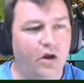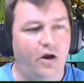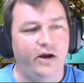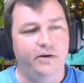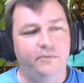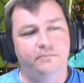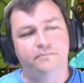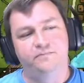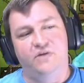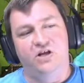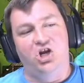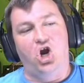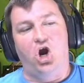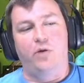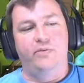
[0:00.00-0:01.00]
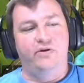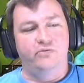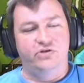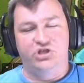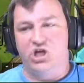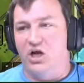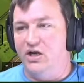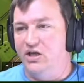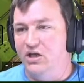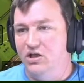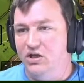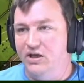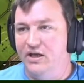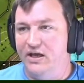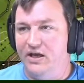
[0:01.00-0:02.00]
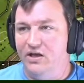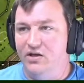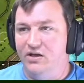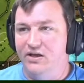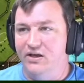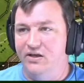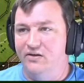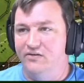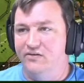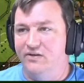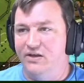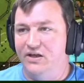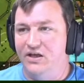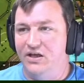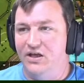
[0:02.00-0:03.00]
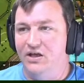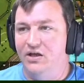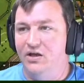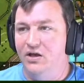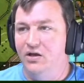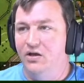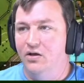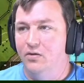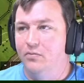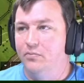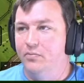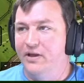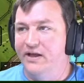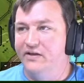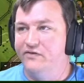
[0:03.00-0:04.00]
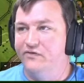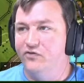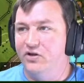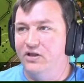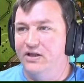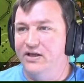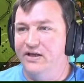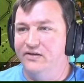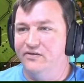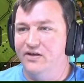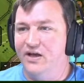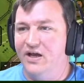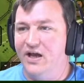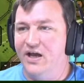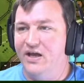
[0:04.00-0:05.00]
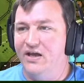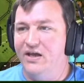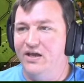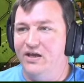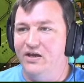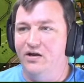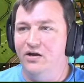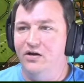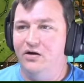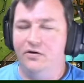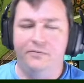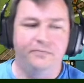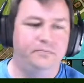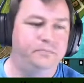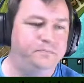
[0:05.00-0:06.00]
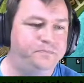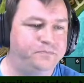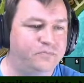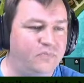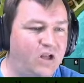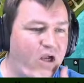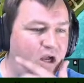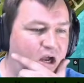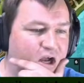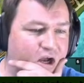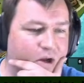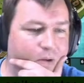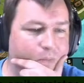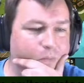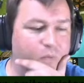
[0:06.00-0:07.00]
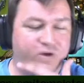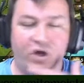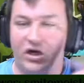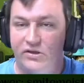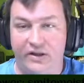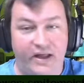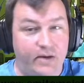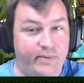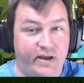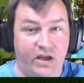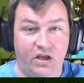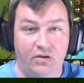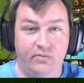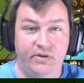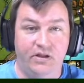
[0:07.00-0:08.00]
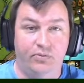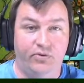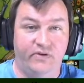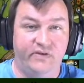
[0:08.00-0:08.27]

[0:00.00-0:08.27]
All right. Carmen Rajani, again, he's the Blades for Glades guy here. We talked a lot about him in the